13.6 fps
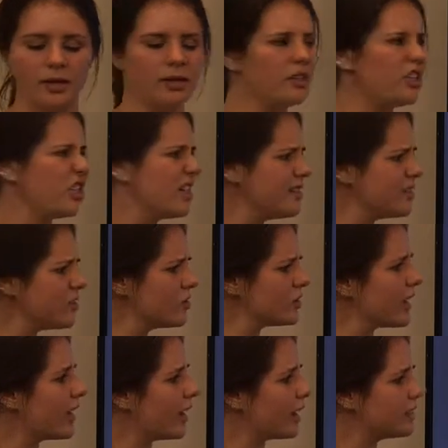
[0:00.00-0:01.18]
The cheese looks
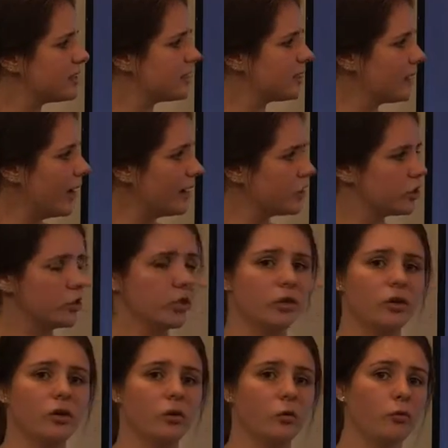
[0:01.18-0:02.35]
hard to the touch,
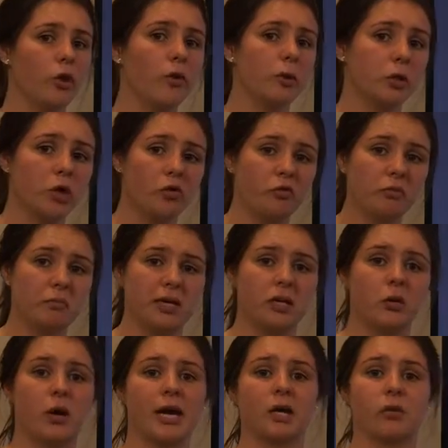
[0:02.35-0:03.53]
although it can often be
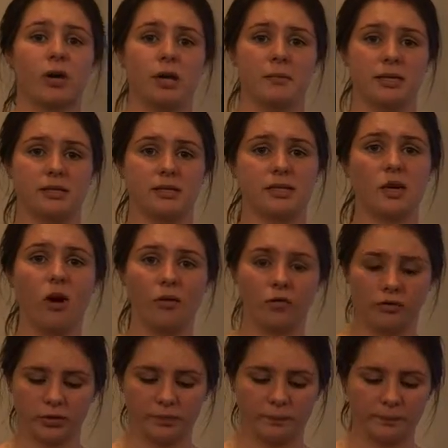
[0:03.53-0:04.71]
quite creamy and soft.